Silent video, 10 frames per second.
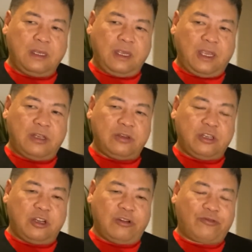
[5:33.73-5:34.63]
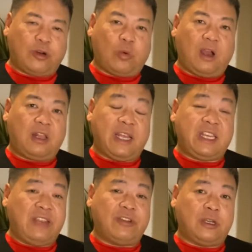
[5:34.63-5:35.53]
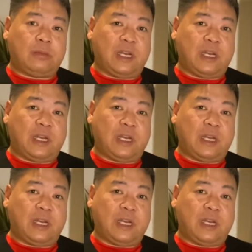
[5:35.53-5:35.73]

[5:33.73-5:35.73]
And for a while I gave up.